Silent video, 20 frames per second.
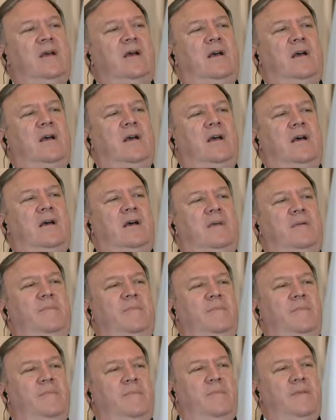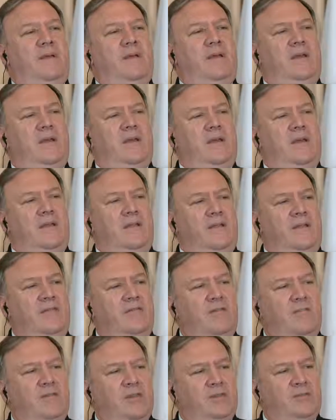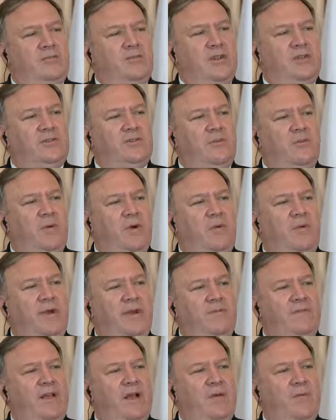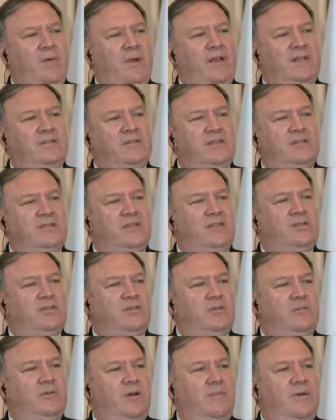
Uh, in this administration where we have not raised this issue.